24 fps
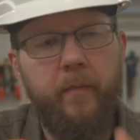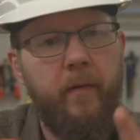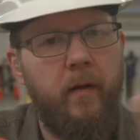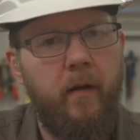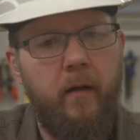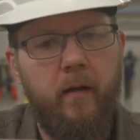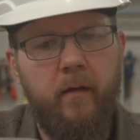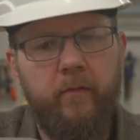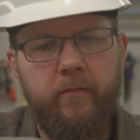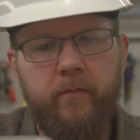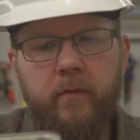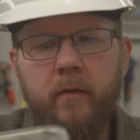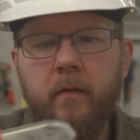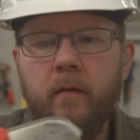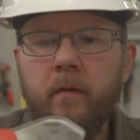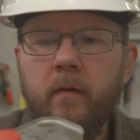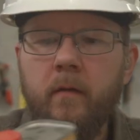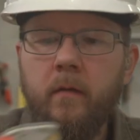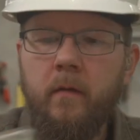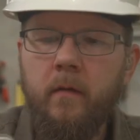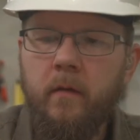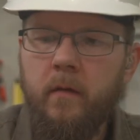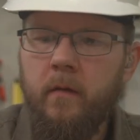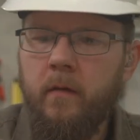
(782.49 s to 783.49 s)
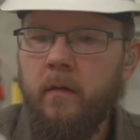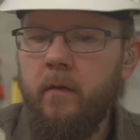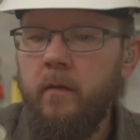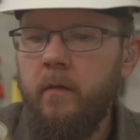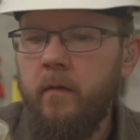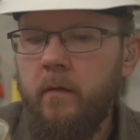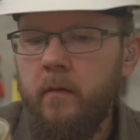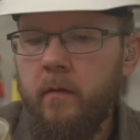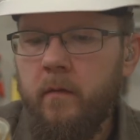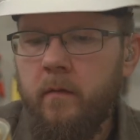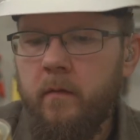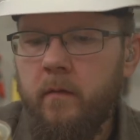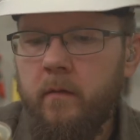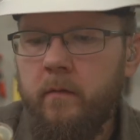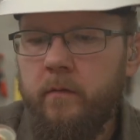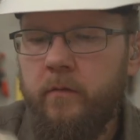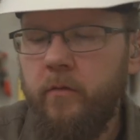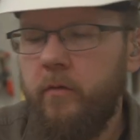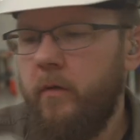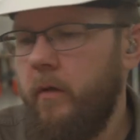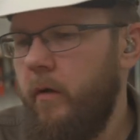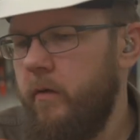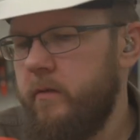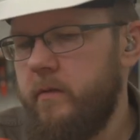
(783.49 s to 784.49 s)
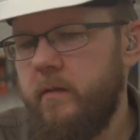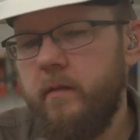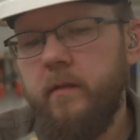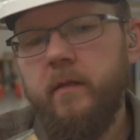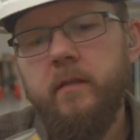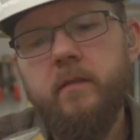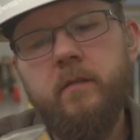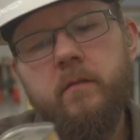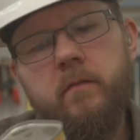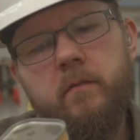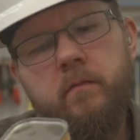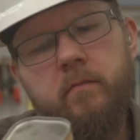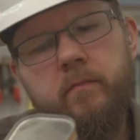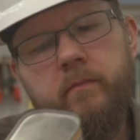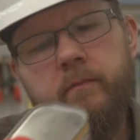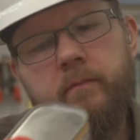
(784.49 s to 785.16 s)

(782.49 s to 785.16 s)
it off. 2 coats of this.